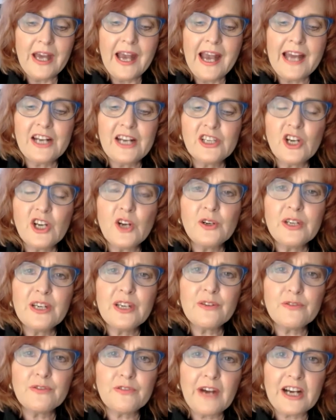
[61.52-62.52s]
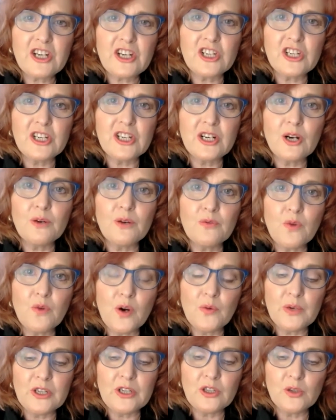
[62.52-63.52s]
and is only a fraction of
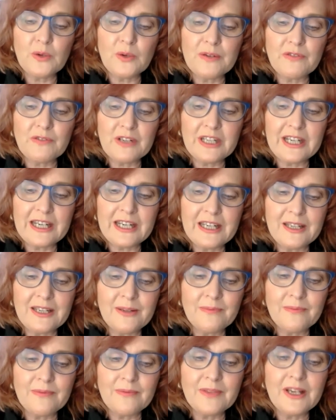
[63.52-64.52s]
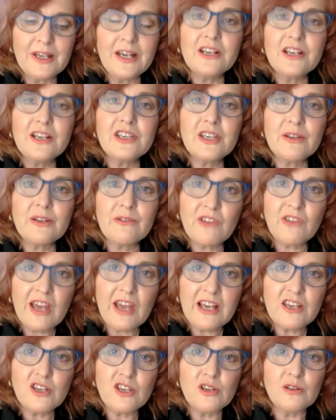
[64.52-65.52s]
what we do every day. So
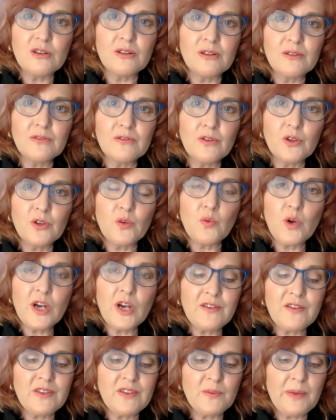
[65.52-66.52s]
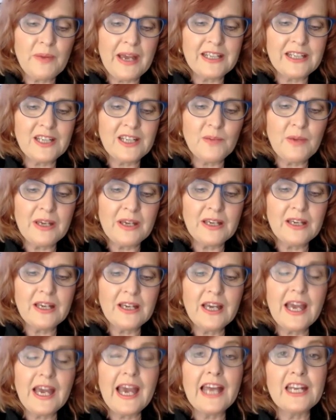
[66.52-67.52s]
thank you for the work of the pandemic
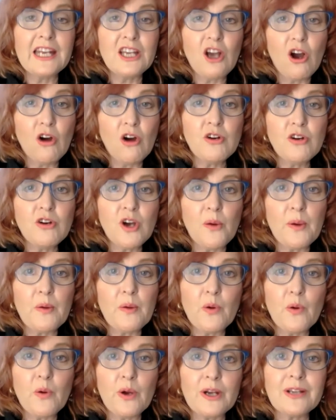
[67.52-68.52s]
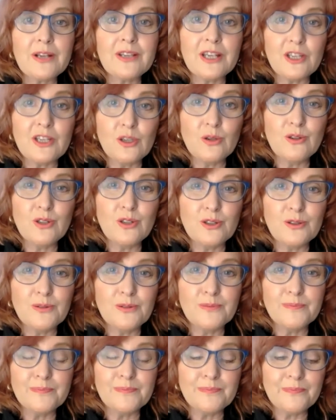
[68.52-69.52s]
and the ongoing work that you do.
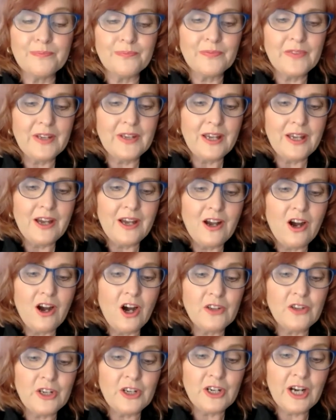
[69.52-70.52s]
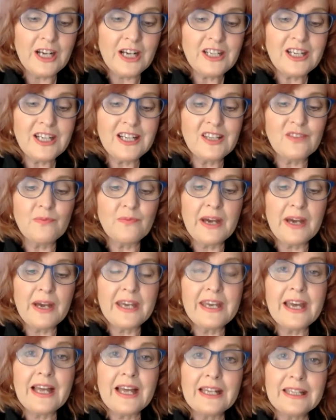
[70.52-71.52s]
On the 19th of
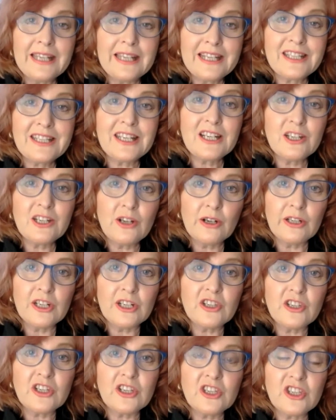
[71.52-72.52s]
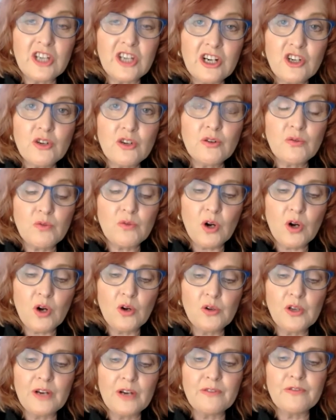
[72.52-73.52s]
May, let's acknowledge the central
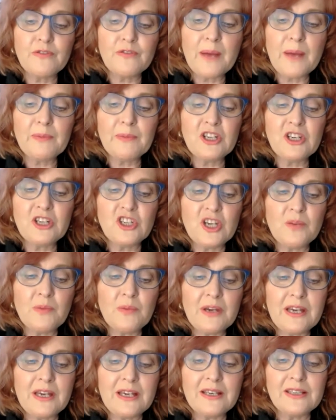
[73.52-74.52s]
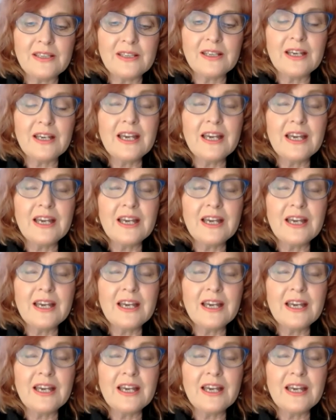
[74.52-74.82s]
role of family GPs.